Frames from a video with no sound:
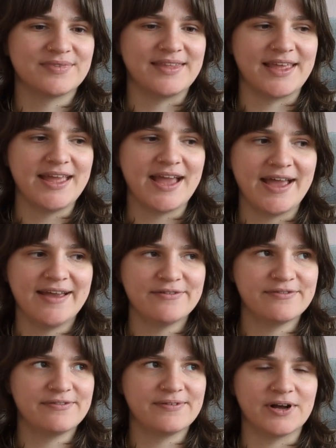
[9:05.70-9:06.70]
They
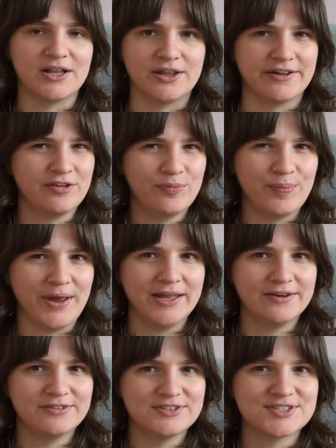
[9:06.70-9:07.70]
have a lot of
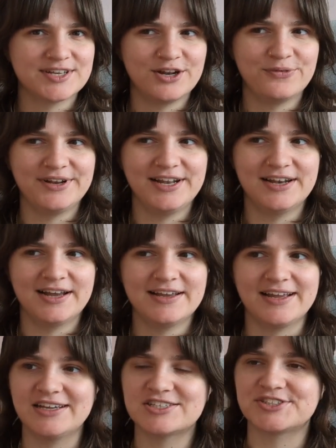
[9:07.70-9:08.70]
patterns that I really
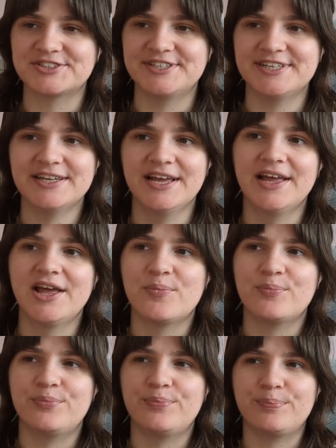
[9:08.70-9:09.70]
like, actually.
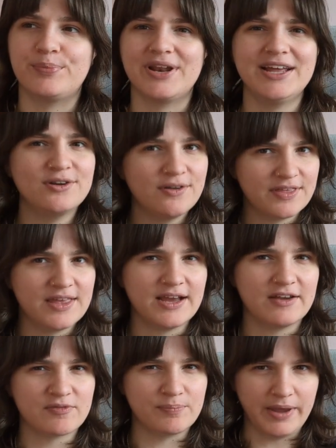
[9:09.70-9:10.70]
But I don't think
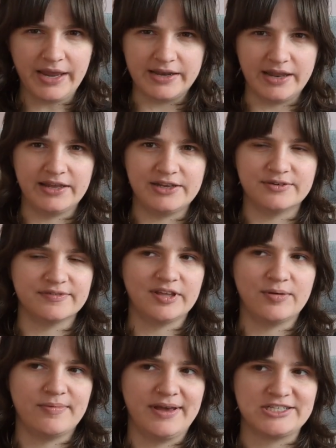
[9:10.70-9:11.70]
I've made any of
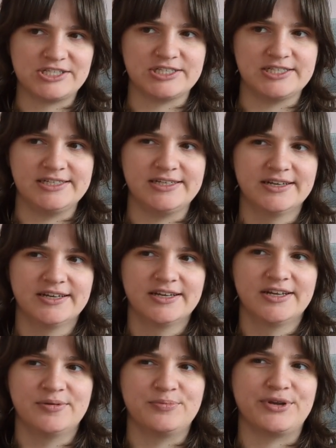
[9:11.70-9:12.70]
them, actually.
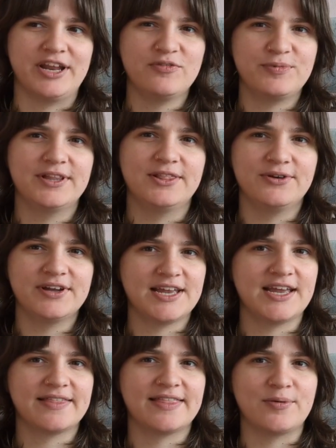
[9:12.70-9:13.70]
But I've been
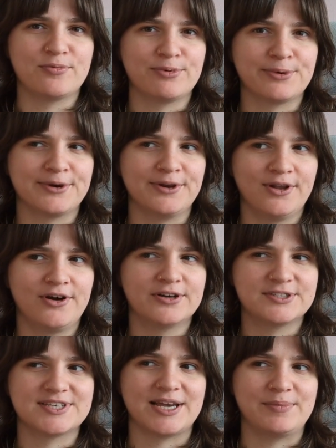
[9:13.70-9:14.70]
looking at them for a
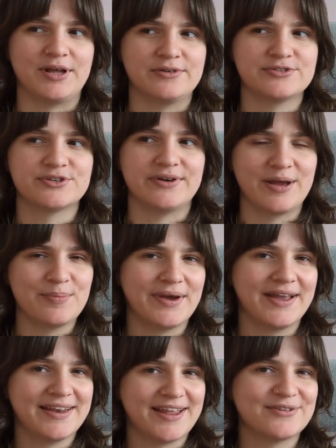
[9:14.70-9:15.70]
long time now, so I
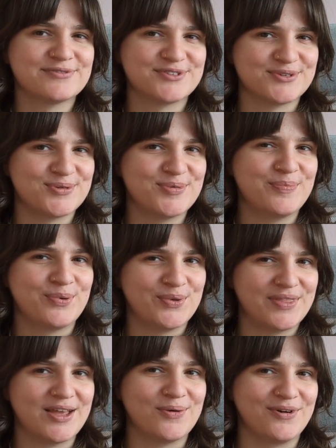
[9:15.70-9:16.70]
might have to
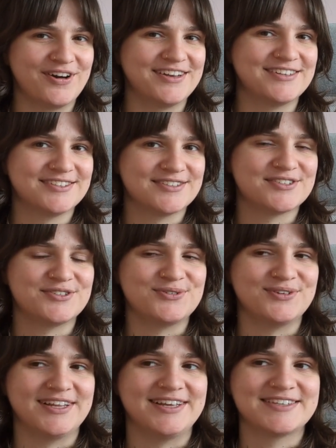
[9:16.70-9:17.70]
put that one on the
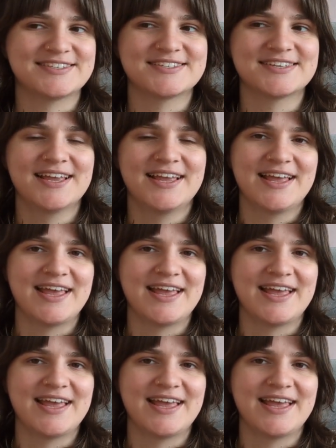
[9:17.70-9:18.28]
to-do list